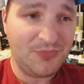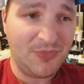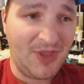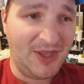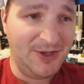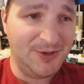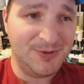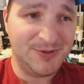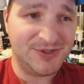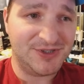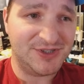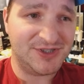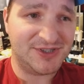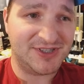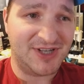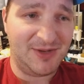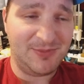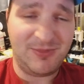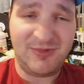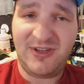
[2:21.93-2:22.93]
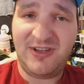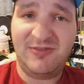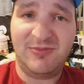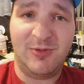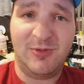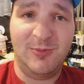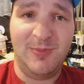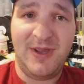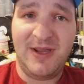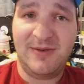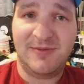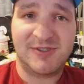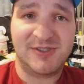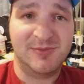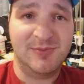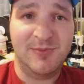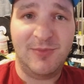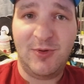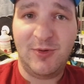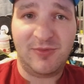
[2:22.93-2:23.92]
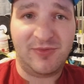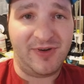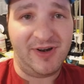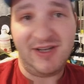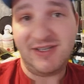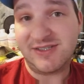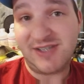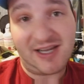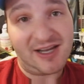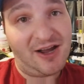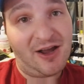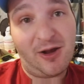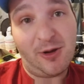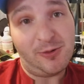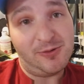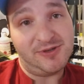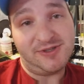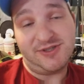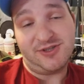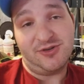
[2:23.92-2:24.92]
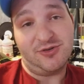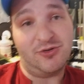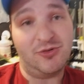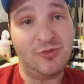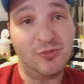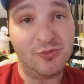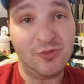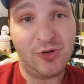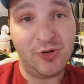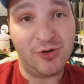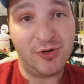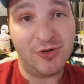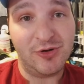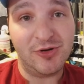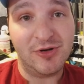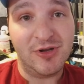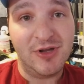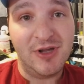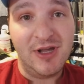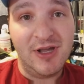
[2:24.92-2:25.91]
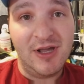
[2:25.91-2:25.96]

It was just unbelievable. Made some new friends like I always do. Learn